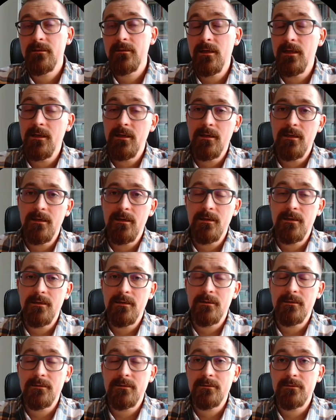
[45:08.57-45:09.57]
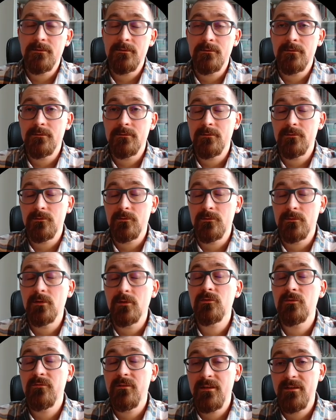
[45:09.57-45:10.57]

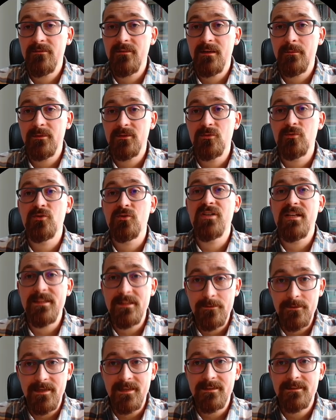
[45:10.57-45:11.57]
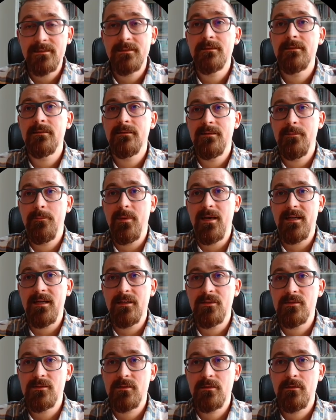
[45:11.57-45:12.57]
not to verify, but to generate the
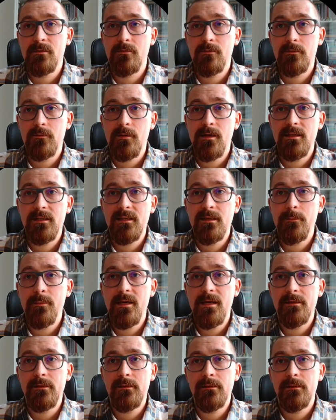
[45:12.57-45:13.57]
package. Running man,